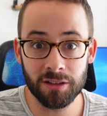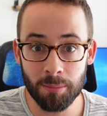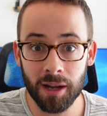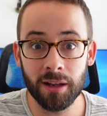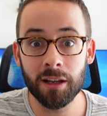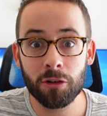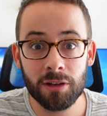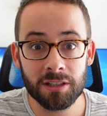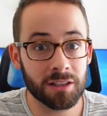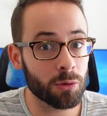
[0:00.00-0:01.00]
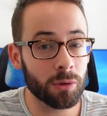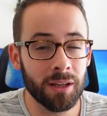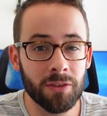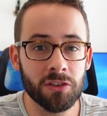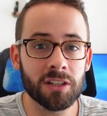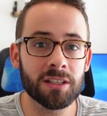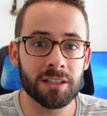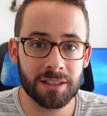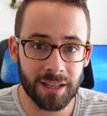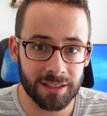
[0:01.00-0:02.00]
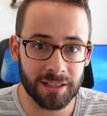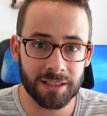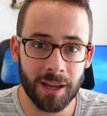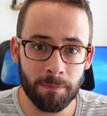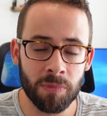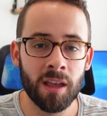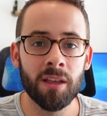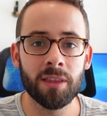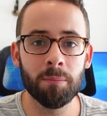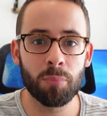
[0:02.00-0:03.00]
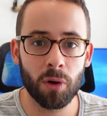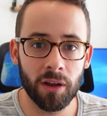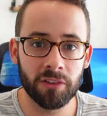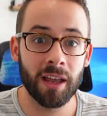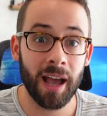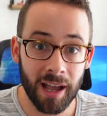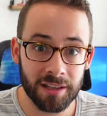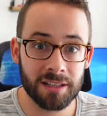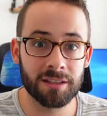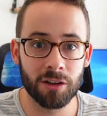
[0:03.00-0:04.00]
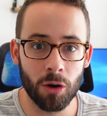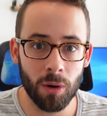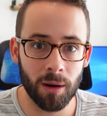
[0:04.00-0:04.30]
demand increases or even just stays the same, then price has to go